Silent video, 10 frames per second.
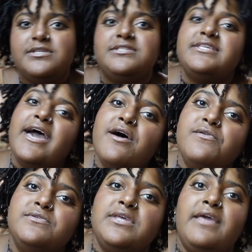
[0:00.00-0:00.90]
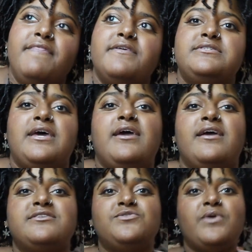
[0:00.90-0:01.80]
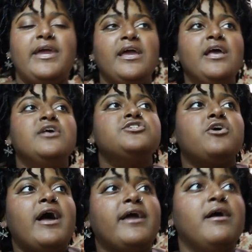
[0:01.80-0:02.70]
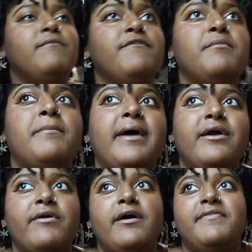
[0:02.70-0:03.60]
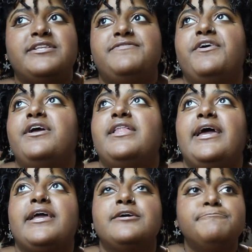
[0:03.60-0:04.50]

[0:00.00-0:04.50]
sound in the text, right? So I come from a background that's very like,